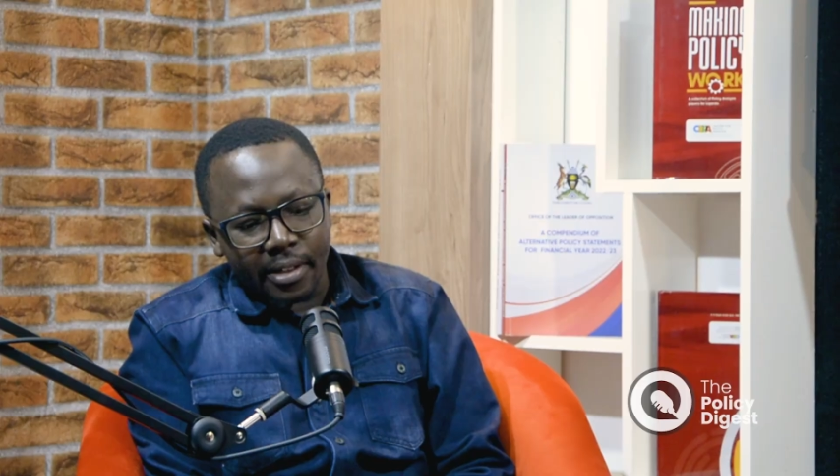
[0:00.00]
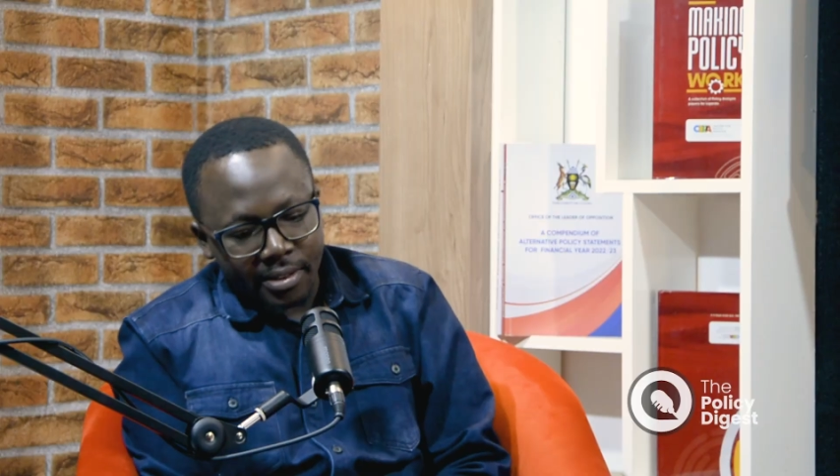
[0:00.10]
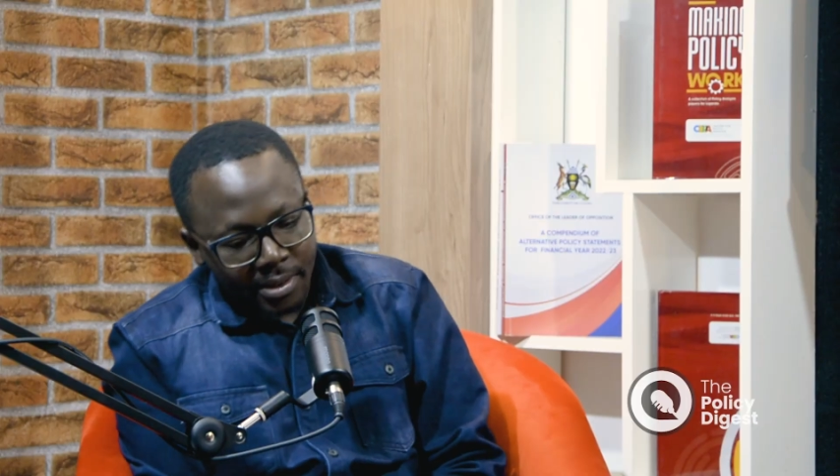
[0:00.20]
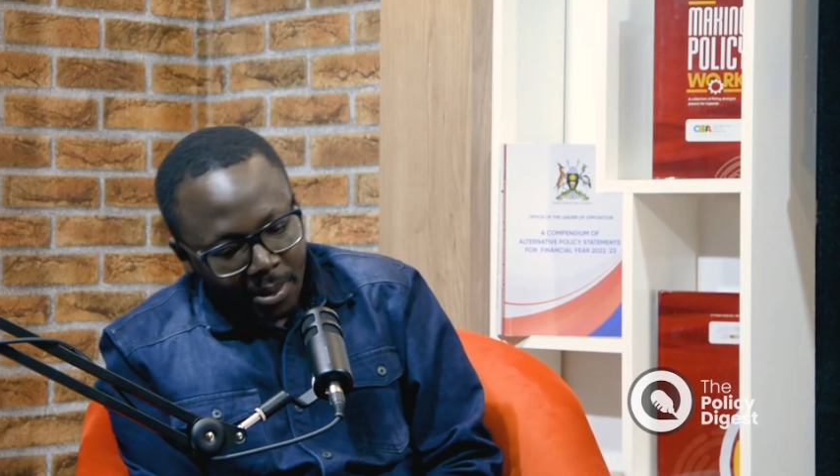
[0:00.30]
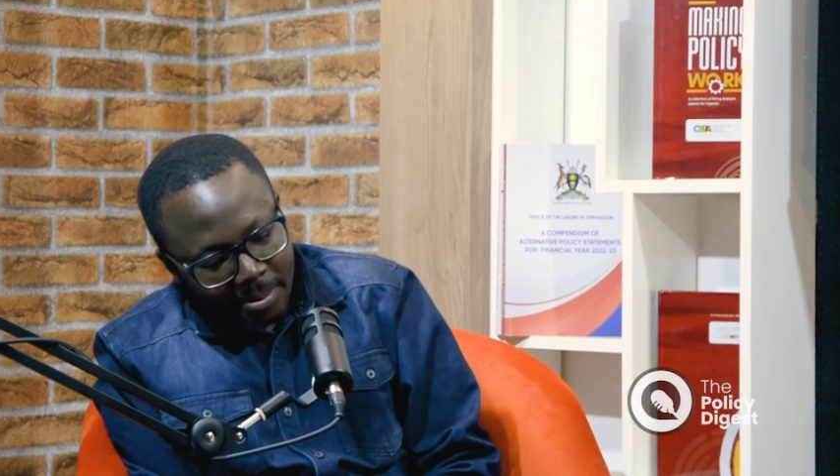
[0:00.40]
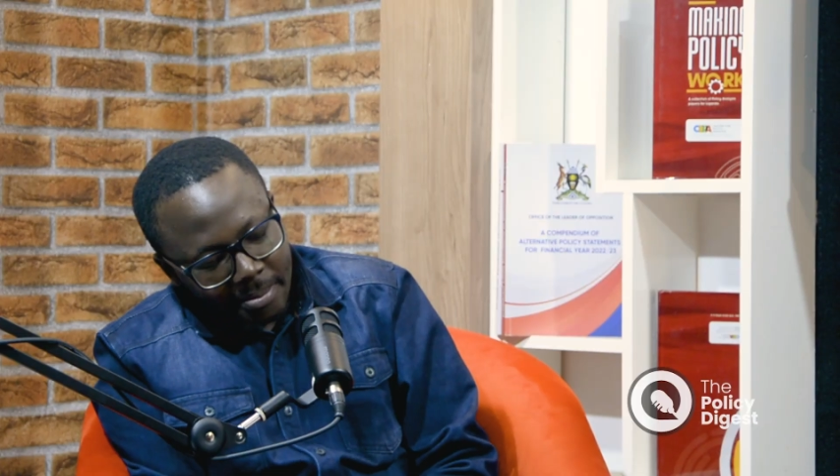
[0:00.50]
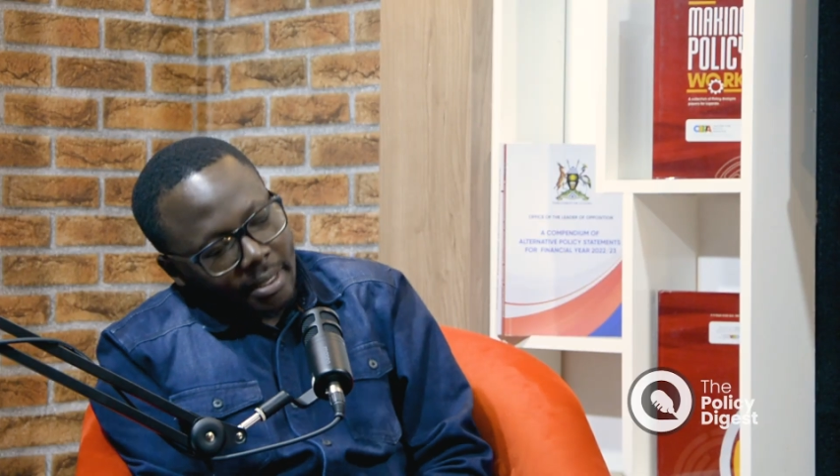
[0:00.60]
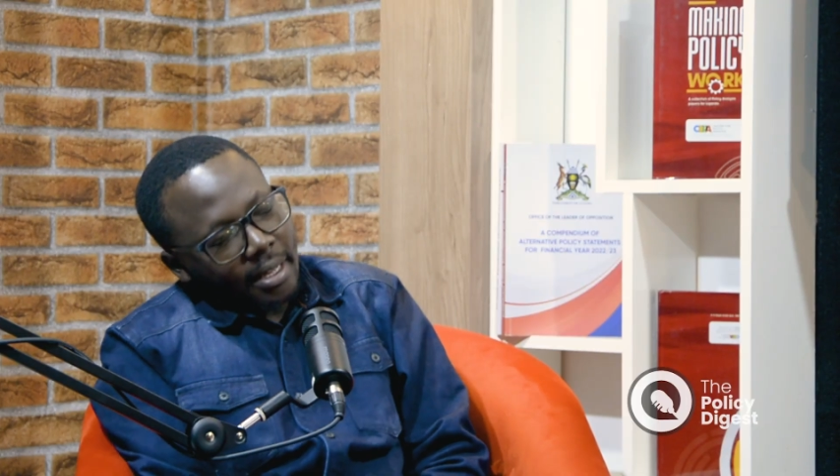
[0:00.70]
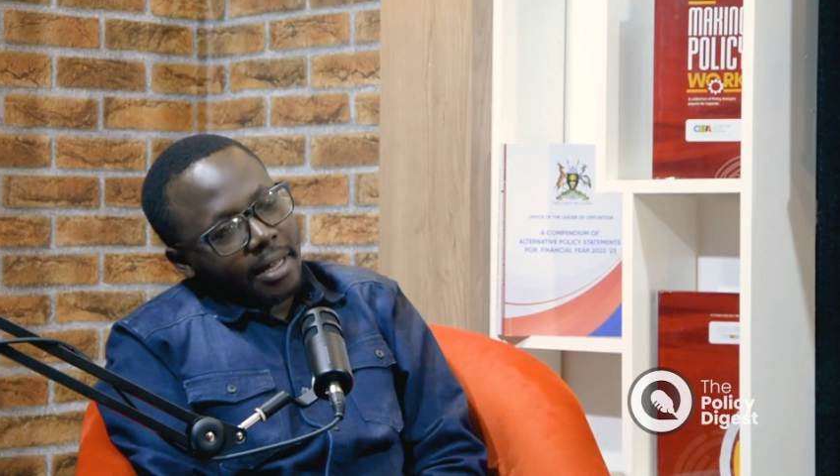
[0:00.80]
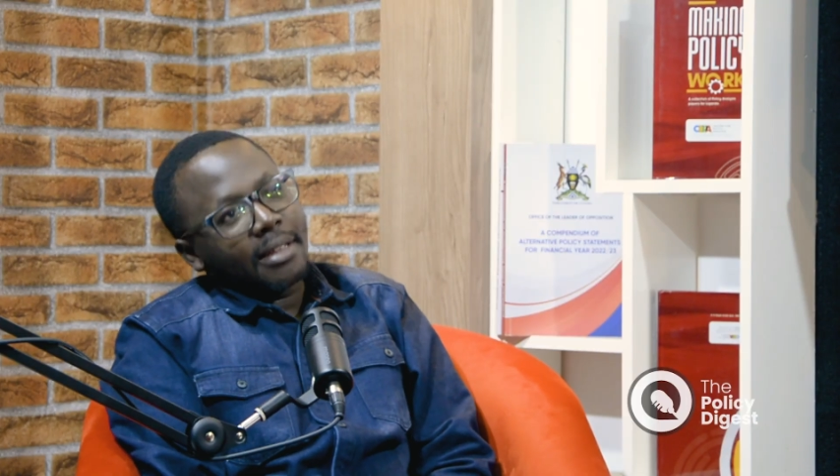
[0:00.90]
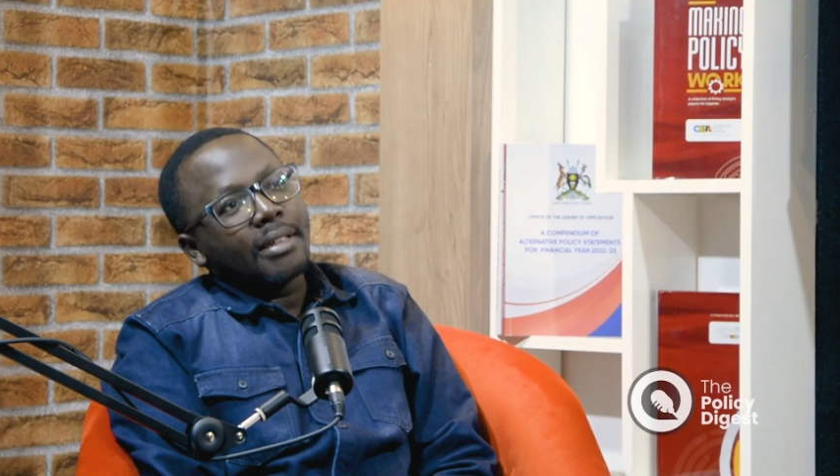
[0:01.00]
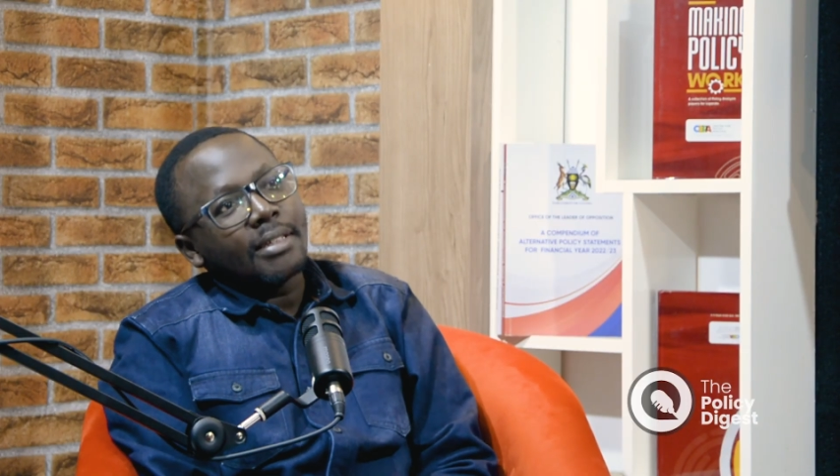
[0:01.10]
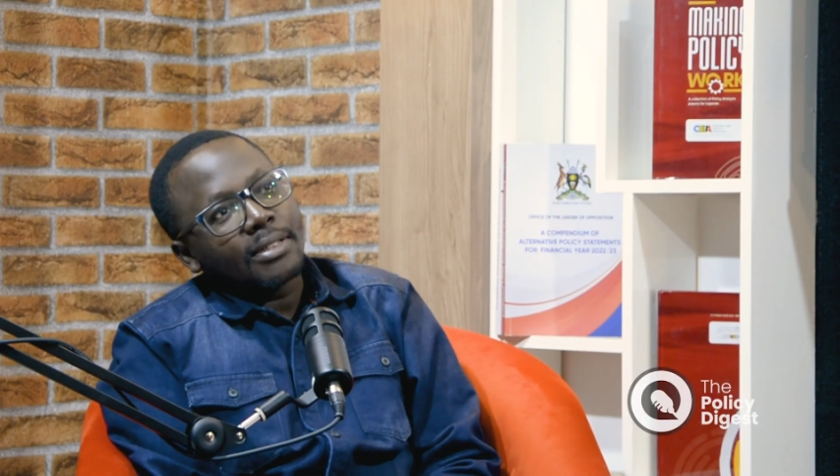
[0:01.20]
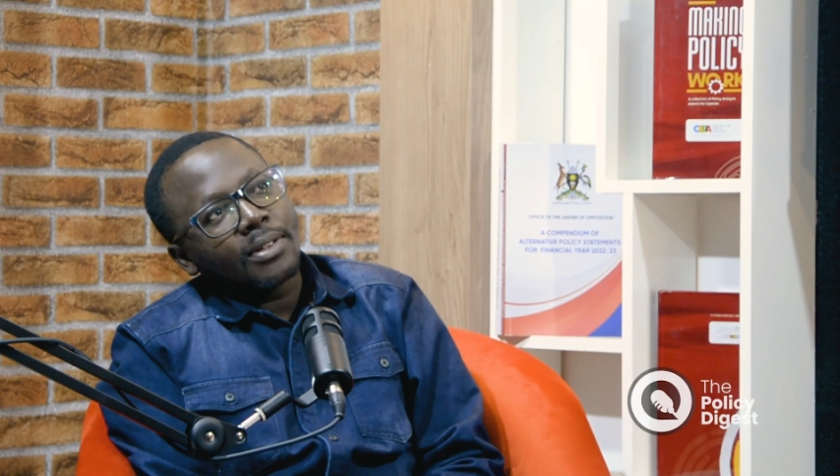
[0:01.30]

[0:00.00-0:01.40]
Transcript: So I think this